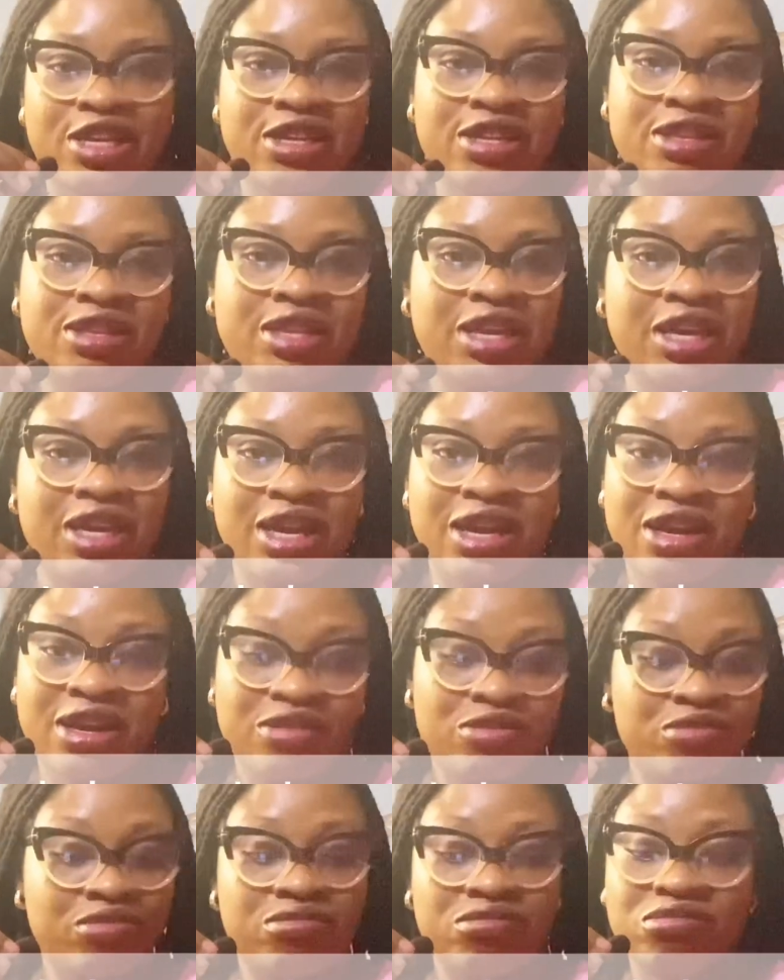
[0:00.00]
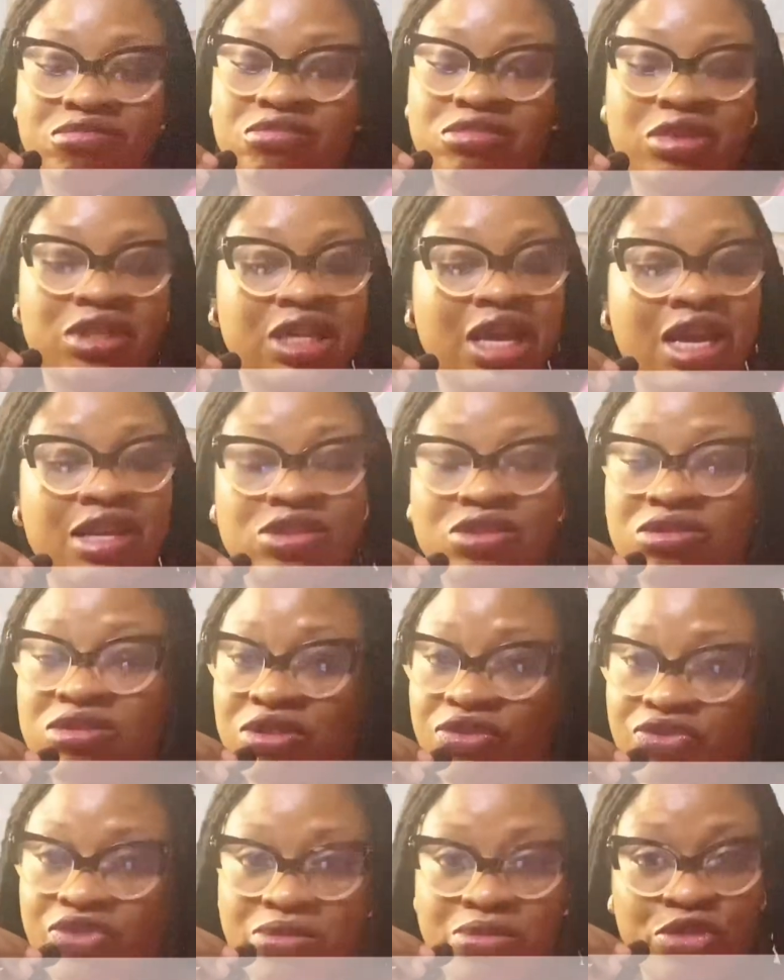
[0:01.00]
there is no
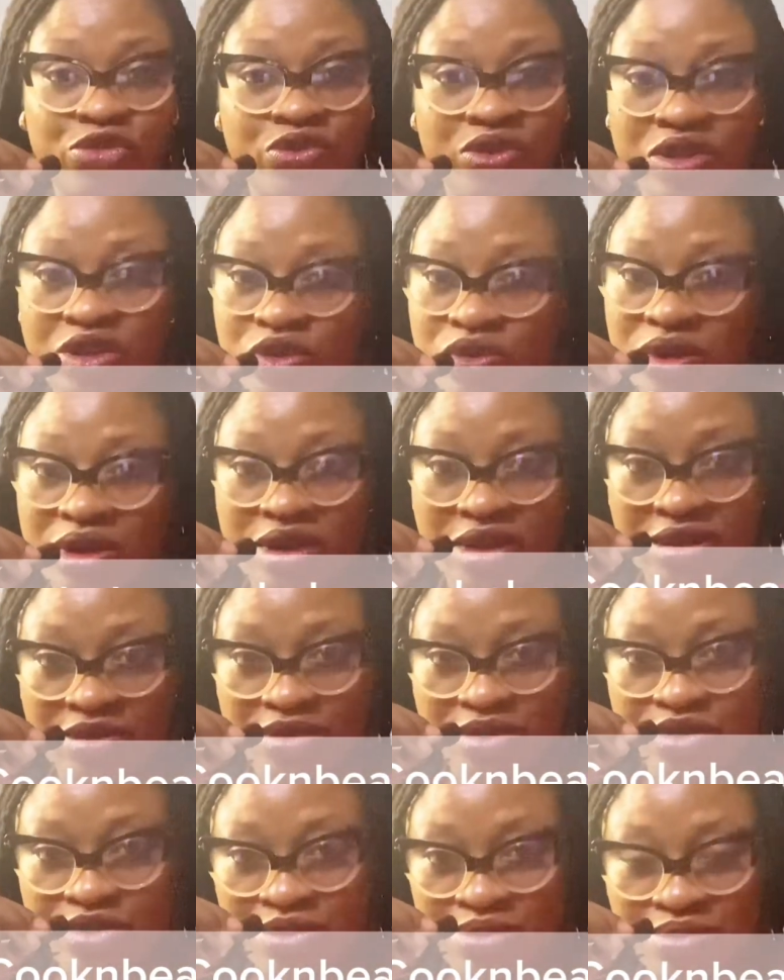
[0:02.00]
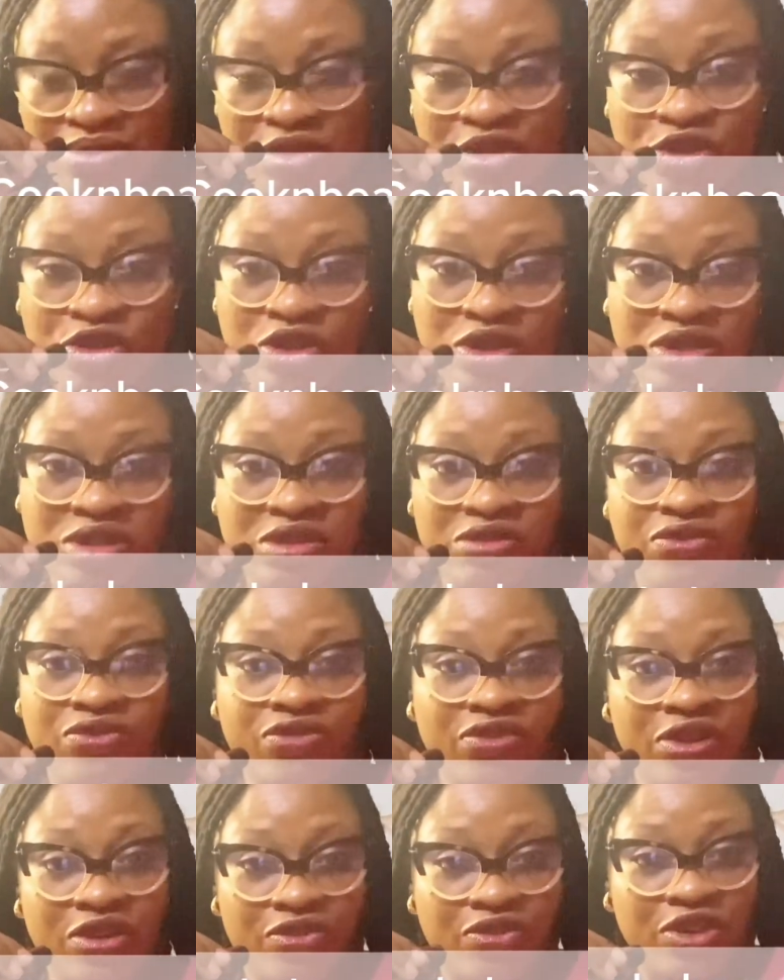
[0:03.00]
difference between this one and liquid soap. It's just the
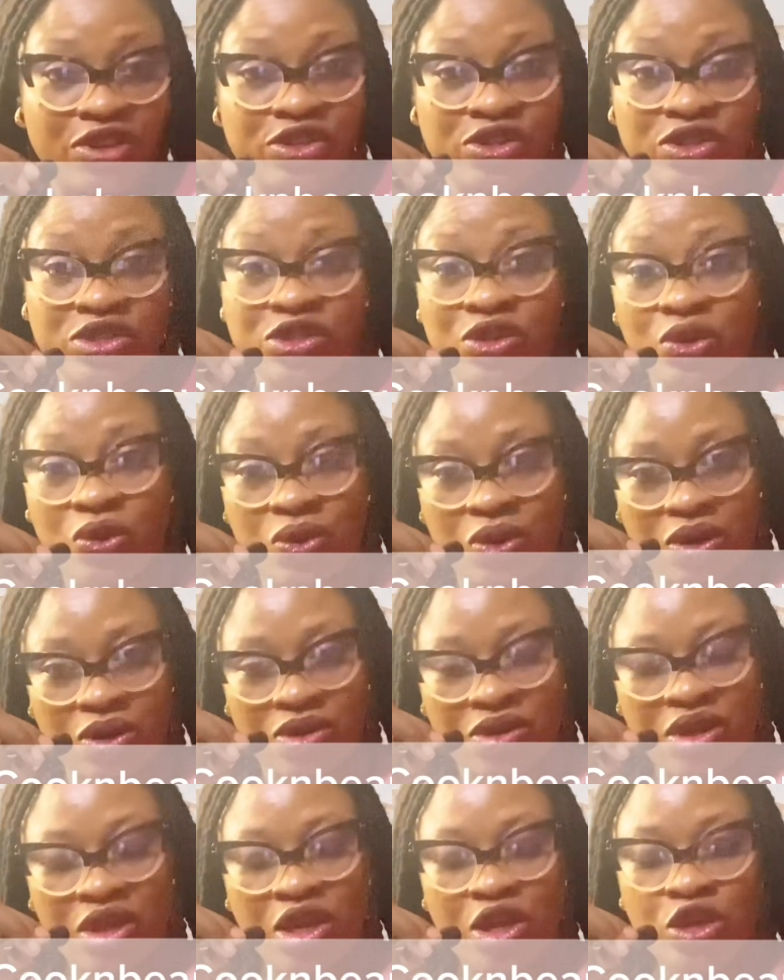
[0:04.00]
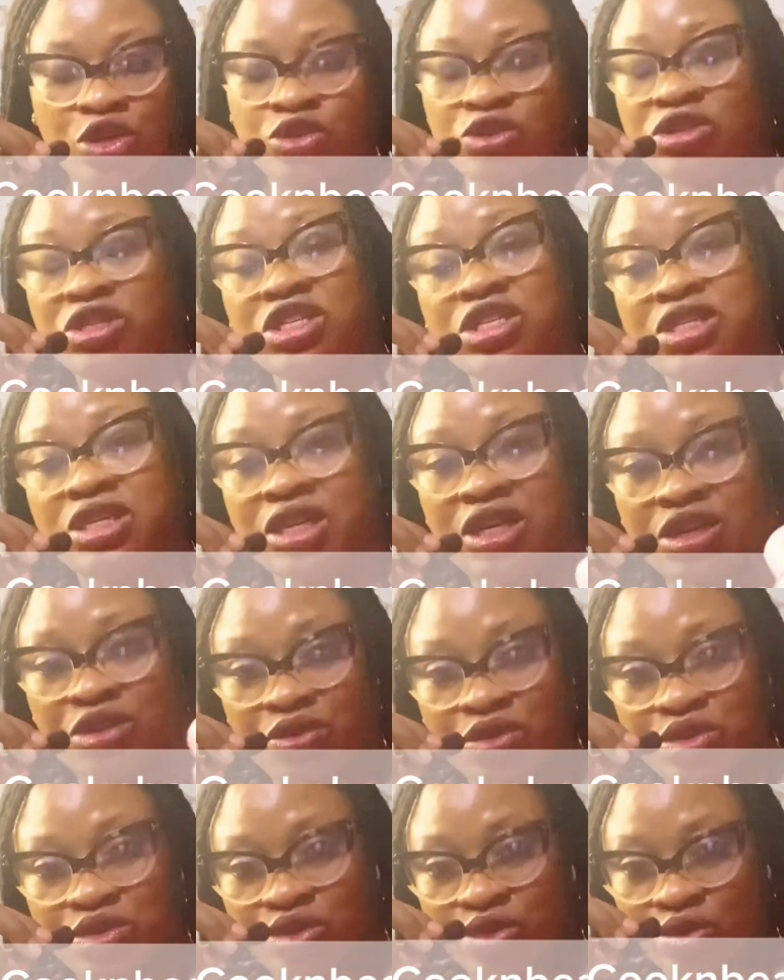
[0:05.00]
flavor, it's just the color. So this is a
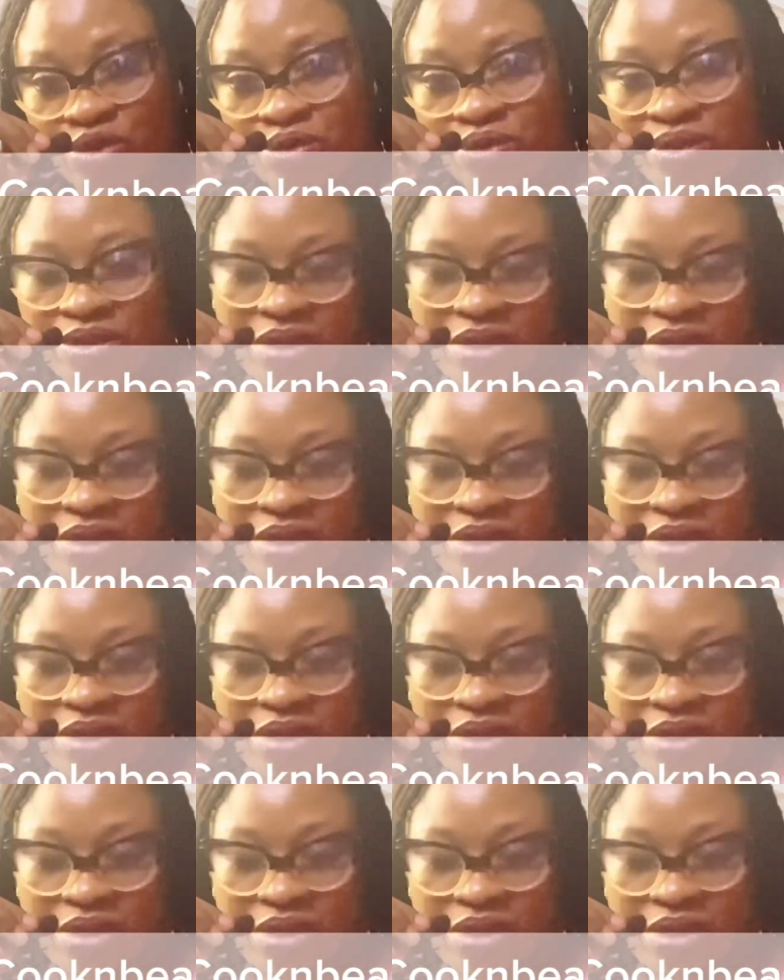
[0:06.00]
liquid soap.